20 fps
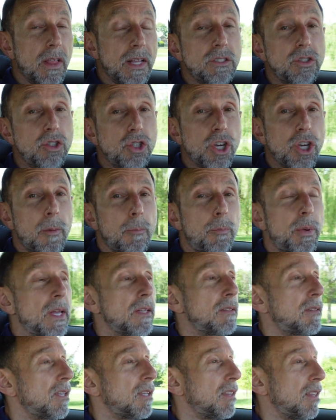let's jump
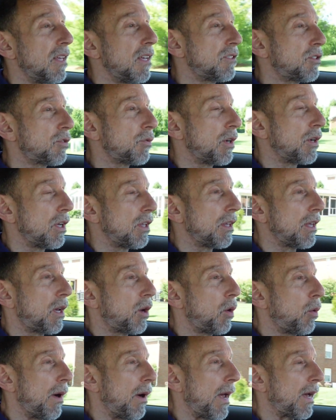into this really
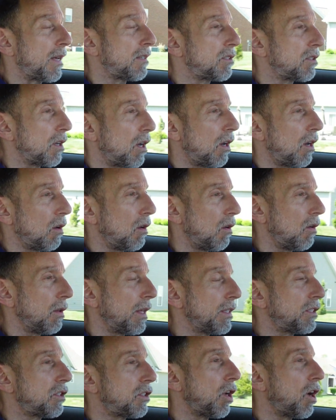quick. So
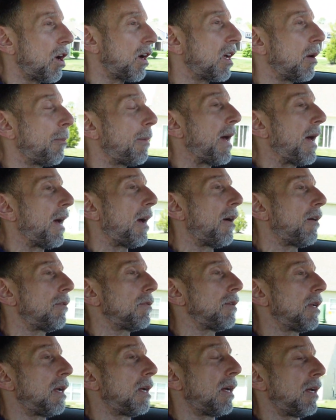let's talk
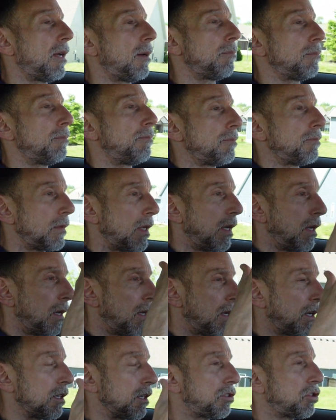about, I'm
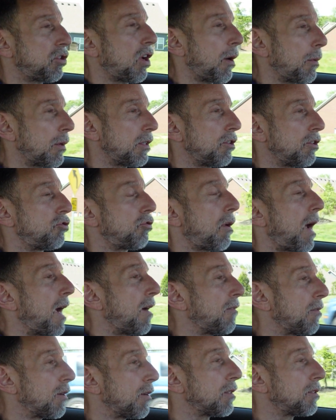gonna start with the
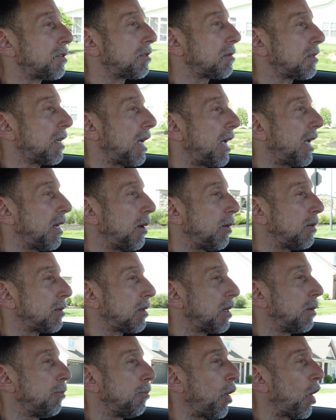driver's kind
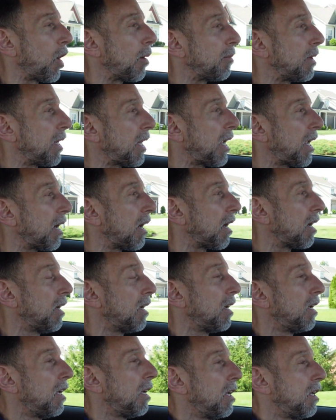of compartment here.
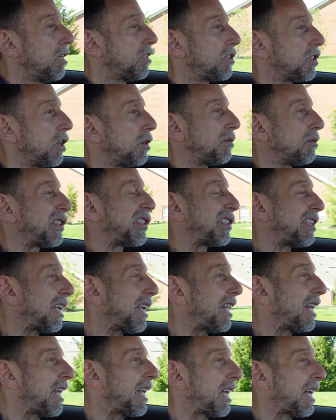So
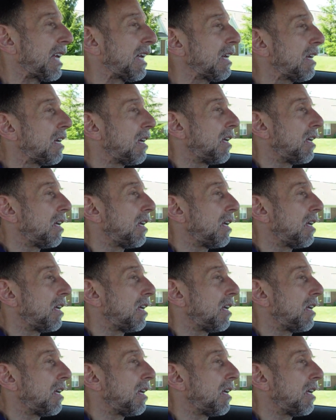seating,